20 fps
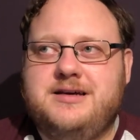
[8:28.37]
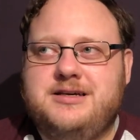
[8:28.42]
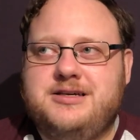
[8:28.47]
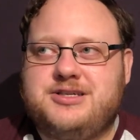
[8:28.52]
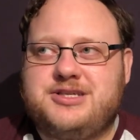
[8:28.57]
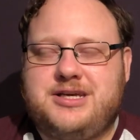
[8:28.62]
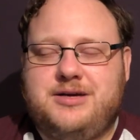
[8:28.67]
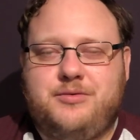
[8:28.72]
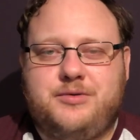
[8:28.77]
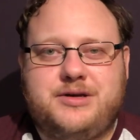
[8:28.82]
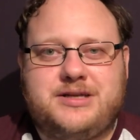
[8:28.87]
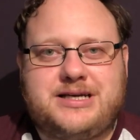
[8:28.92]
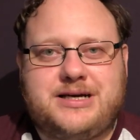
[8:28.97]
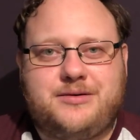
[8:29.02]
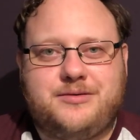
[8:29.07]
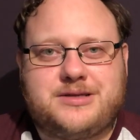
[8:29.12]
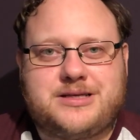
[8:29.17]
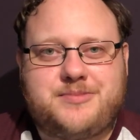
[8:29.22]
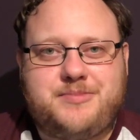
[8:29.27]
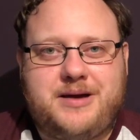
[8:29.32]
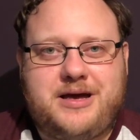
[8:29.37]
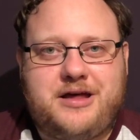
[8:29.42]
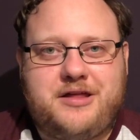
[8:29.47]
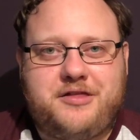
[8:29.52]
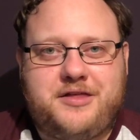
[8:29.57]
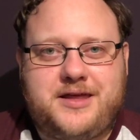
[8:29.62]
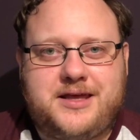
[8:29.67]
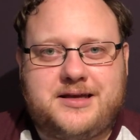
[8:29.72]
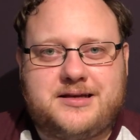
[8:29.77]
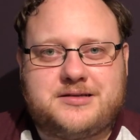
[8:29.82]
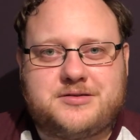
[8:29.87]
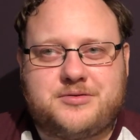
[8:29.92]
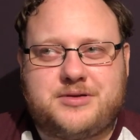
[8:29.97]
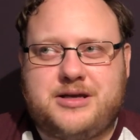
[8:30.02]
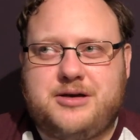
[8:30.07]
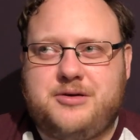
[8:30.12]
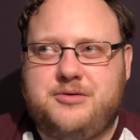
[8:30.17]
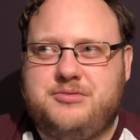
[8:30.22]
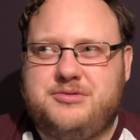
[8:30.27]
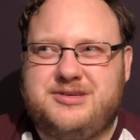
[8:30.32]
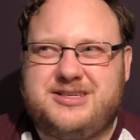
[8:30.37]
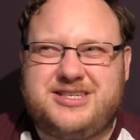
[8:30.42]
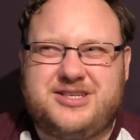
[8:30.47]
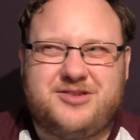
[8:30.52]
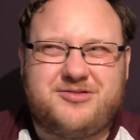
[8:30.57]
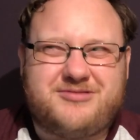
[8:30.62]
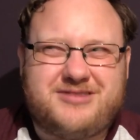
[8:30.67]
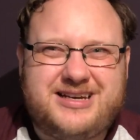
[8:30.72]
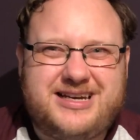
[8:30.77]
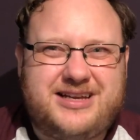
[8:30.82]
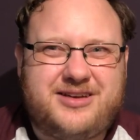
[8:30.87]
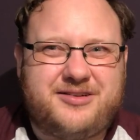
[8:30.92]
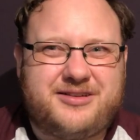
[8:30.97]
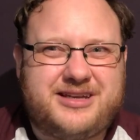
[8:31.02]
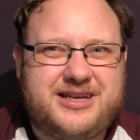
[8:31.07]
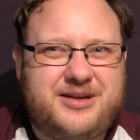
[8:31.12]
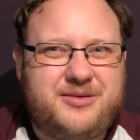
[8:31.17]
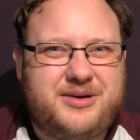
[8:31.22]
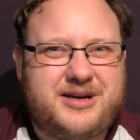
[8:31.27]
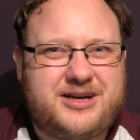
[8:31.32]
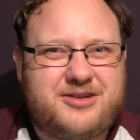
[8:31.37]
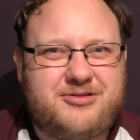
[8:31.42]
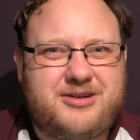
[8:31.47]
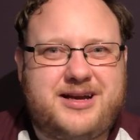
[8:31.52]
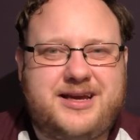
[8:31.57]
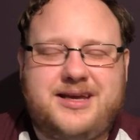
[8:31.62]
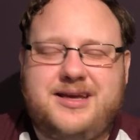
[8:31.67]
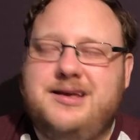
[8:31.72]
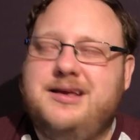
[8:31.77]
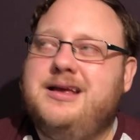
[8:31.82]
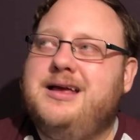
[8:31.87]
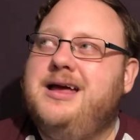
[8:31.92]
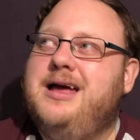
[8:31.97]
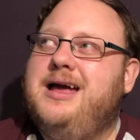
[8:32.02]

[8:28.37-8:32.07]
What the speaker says: She wanted to go on to better things, although she's not really gone anywhere great.